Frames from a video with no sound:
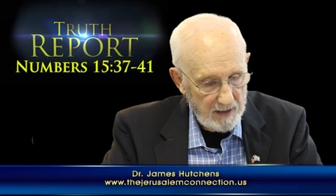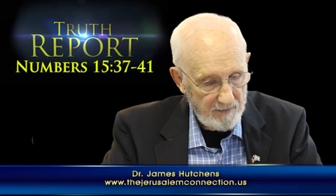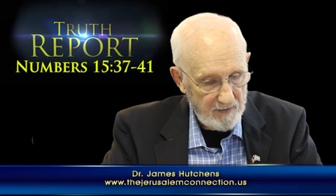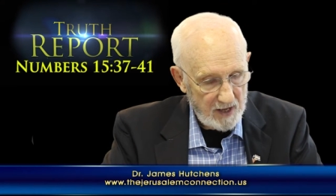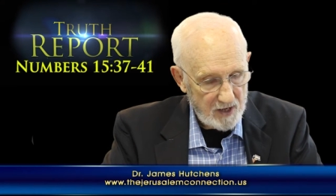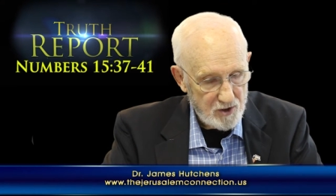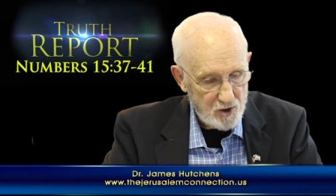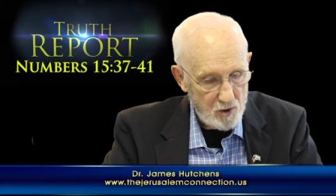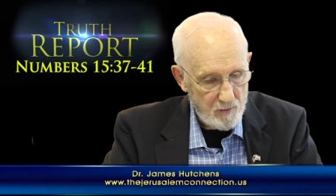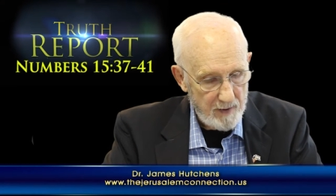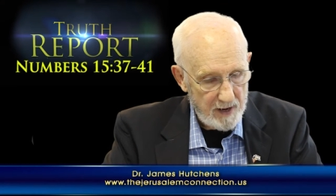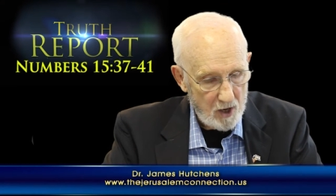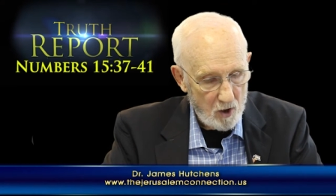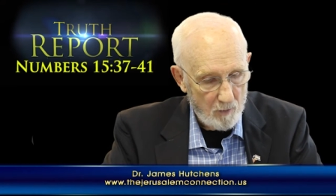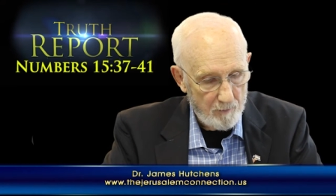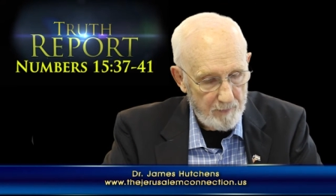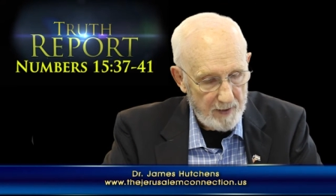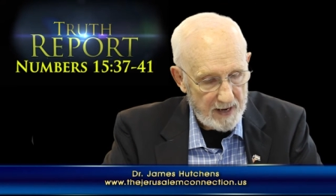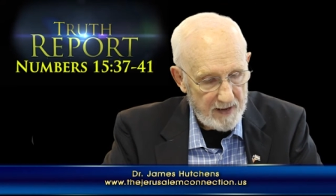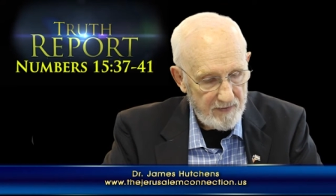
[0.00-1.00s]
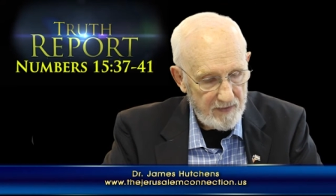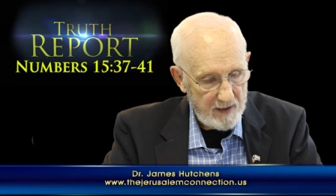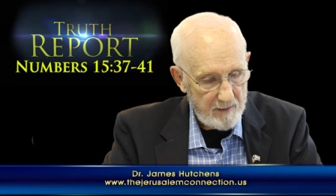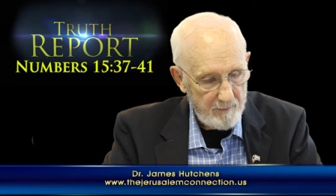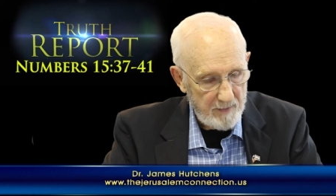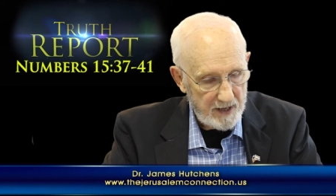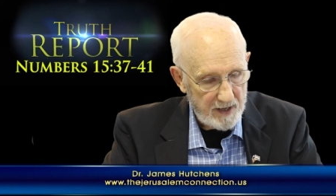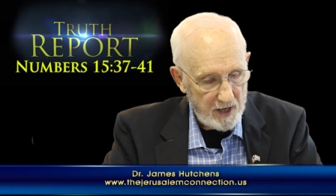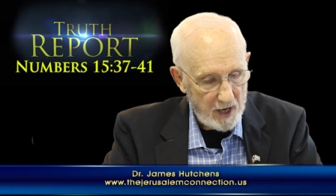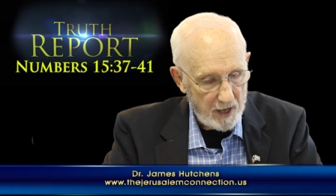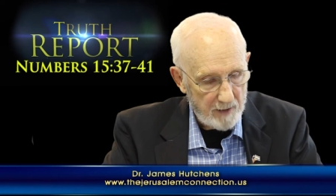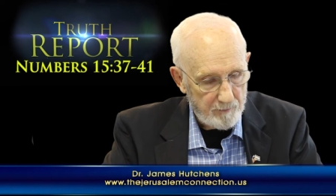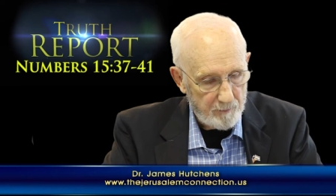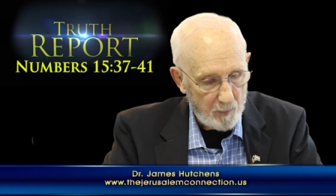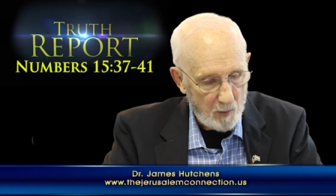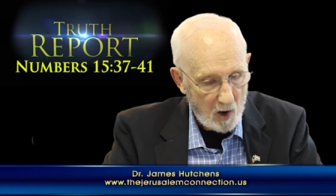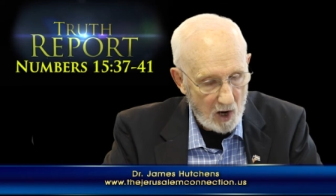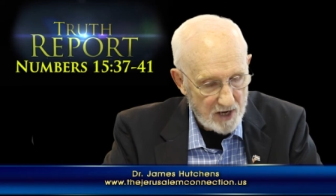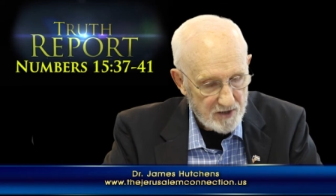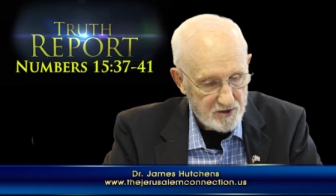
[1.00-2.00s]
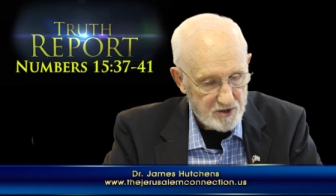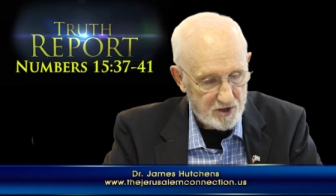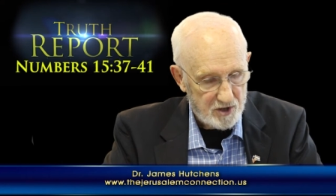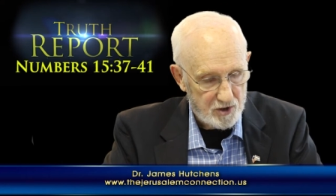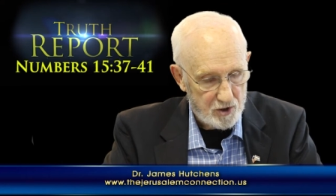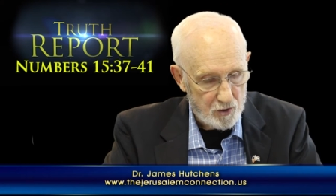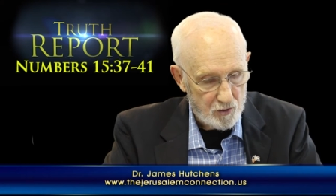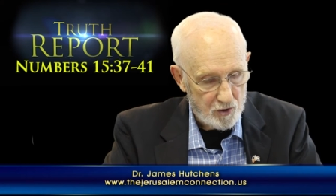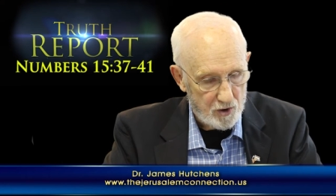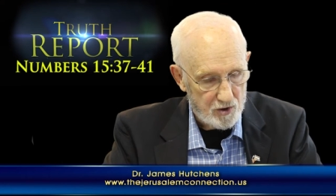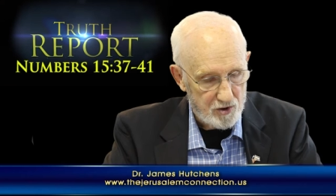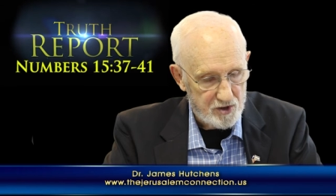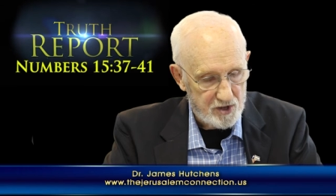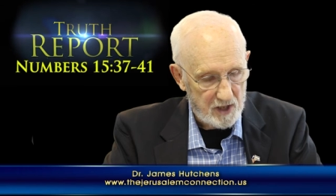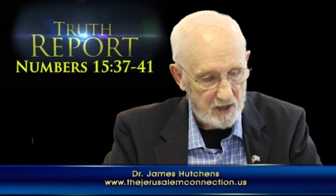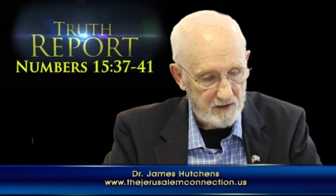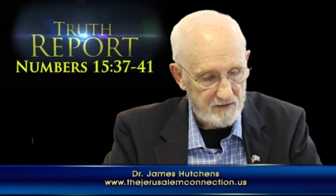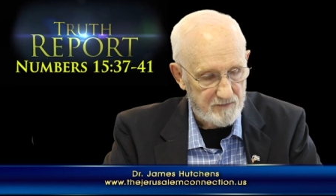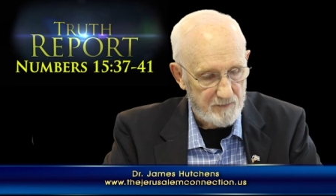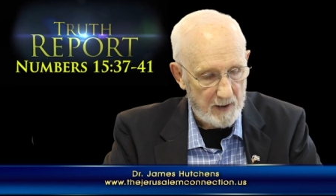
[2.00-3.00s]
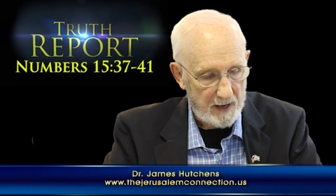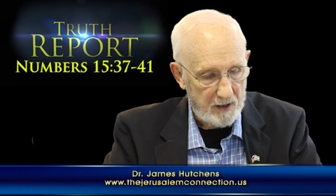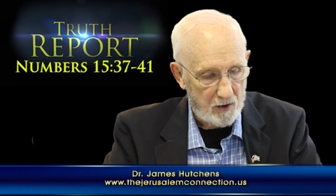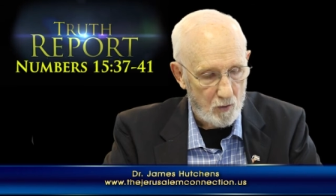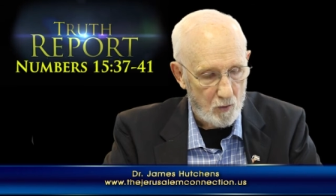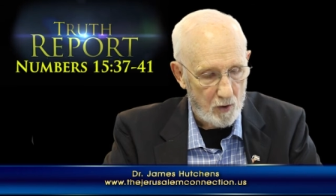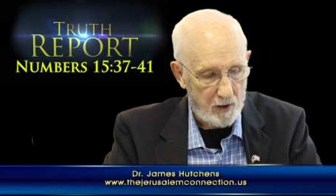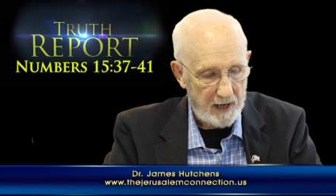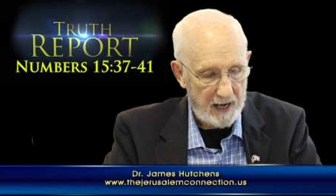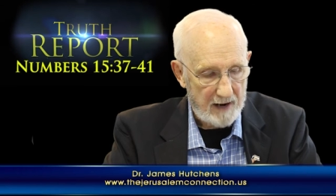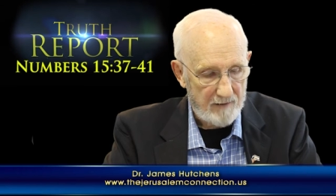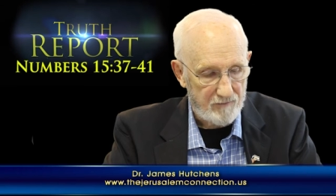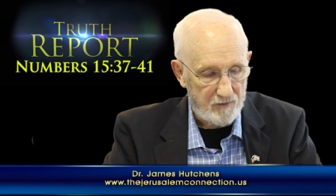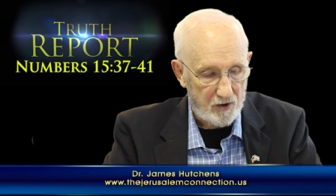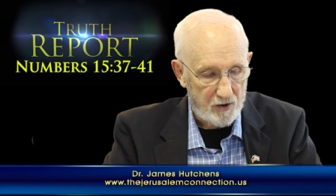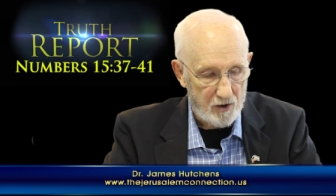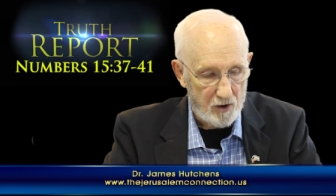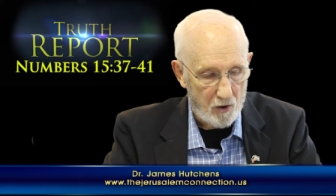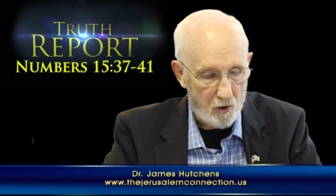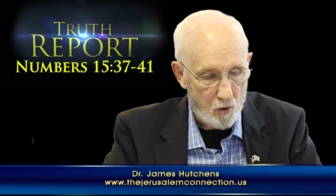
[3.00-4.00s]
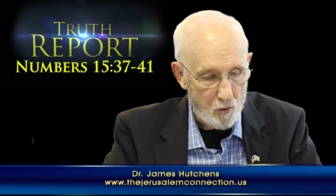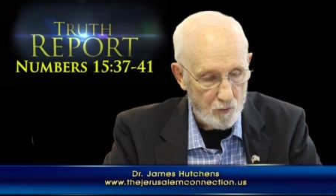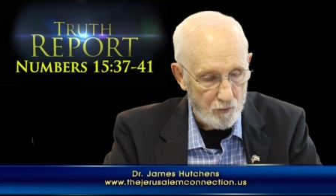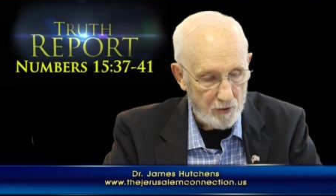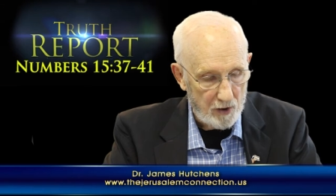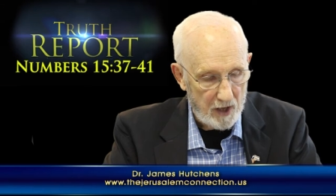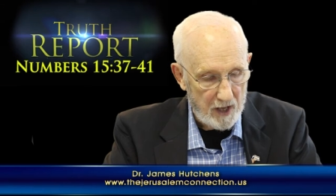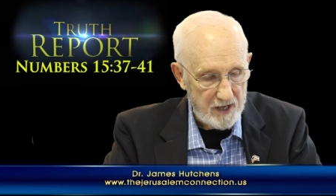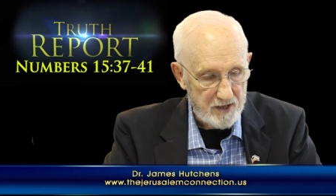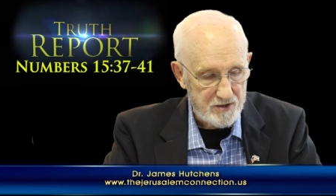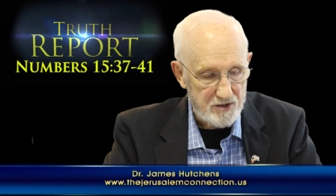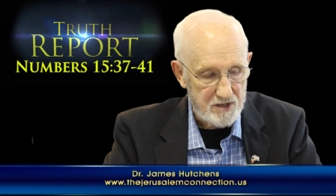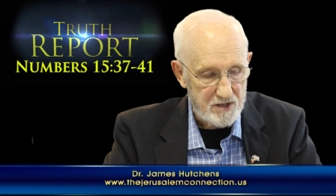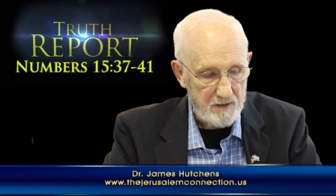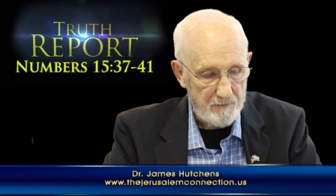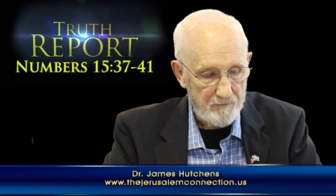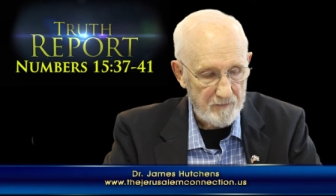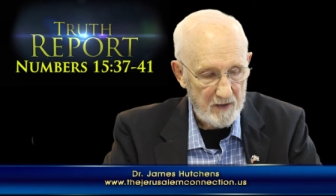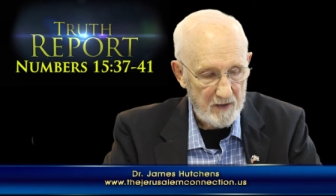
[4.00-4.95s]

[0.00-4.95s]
that you may obey them and not prostitute yourselves by going after your own lusts,